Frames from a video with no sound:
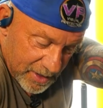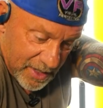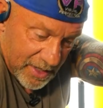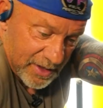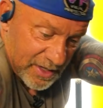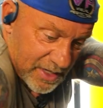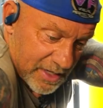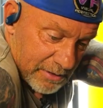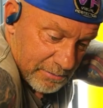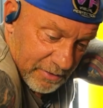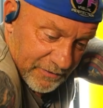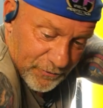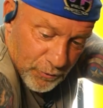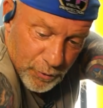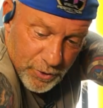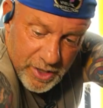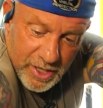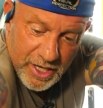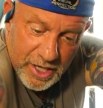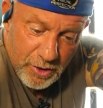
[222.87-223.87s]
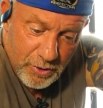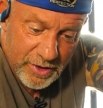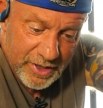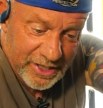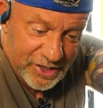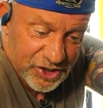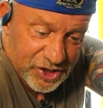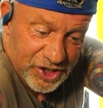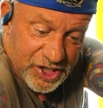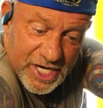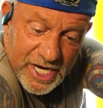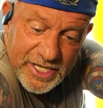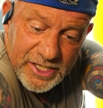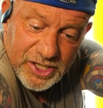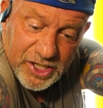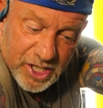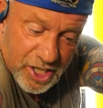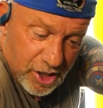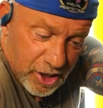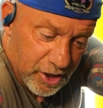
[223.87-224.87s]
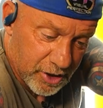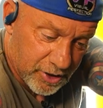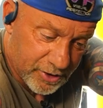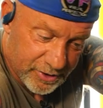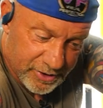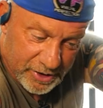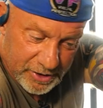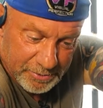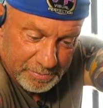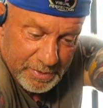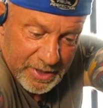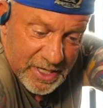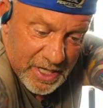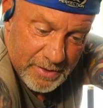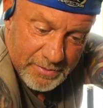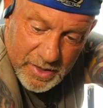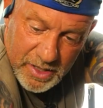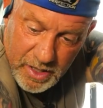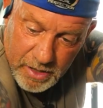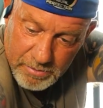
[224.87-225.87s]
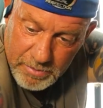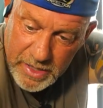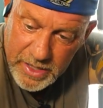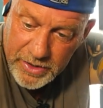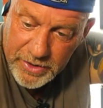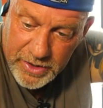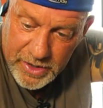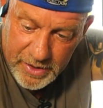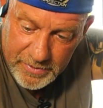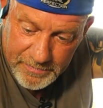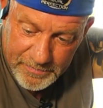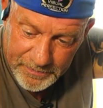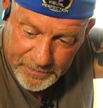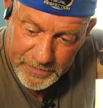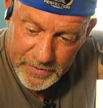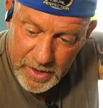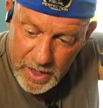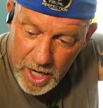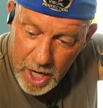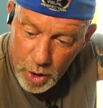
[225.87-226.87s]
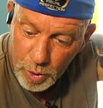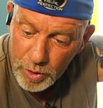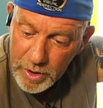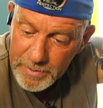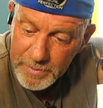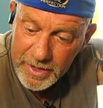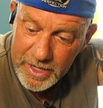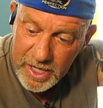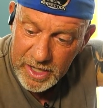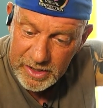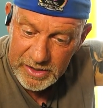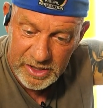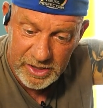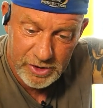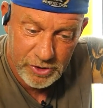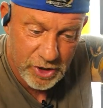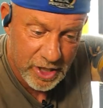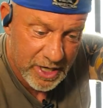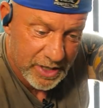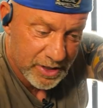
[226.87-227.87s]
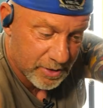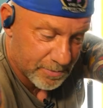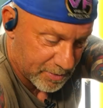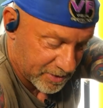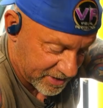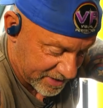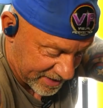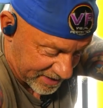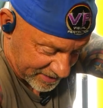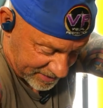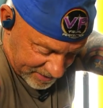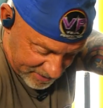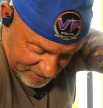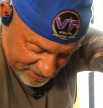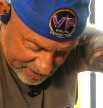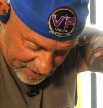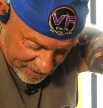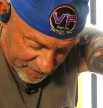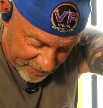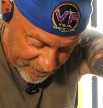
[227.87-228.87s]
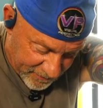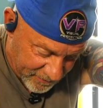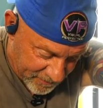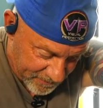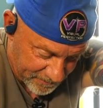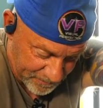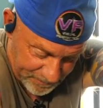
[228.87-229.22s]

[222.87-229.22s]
And then before you know it, it's changed colors. It's become a chameleon, only because it's trying to protect itself.